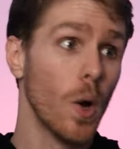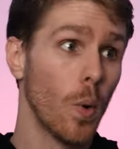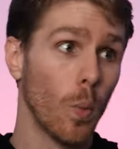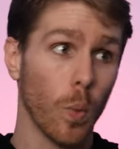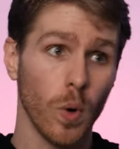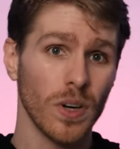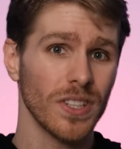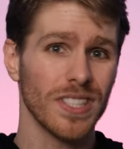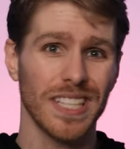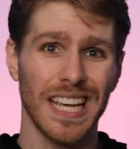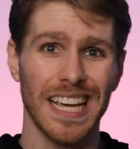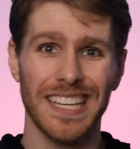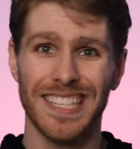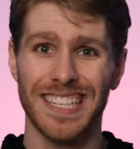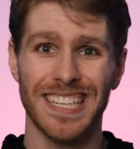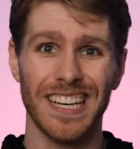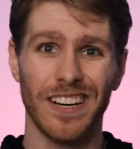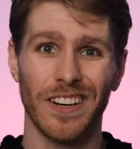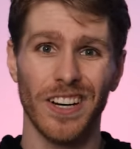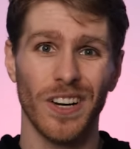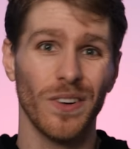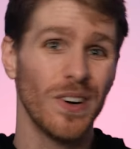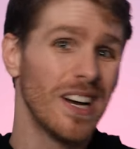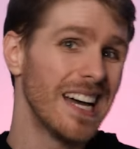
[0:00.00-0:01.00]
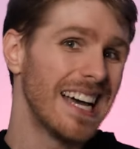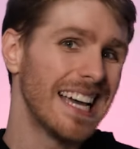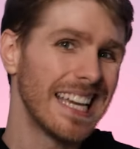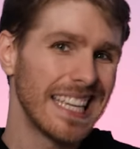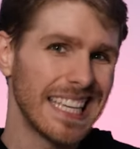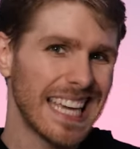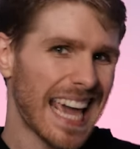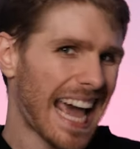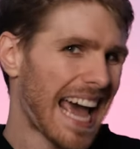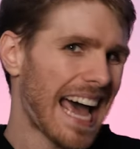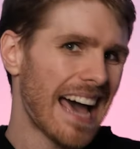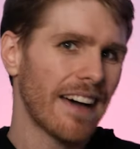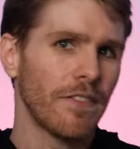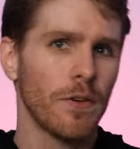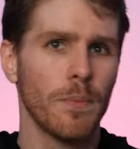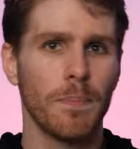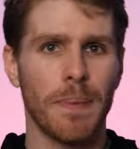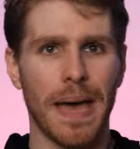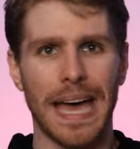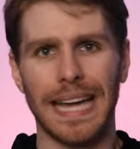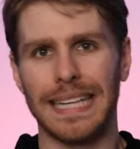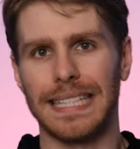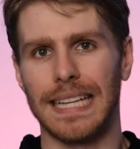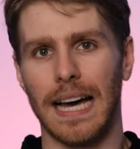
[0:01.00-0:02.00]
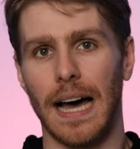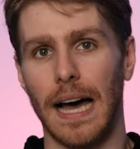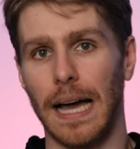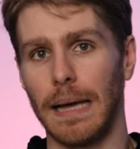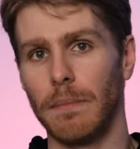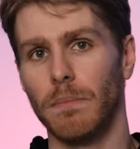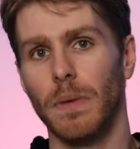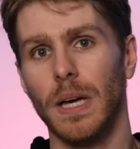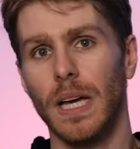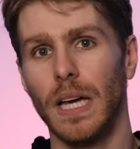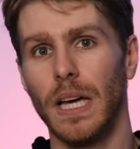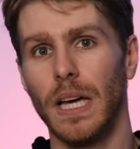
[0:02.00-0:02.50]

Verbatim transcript: Worst case scenario, you have a bad time.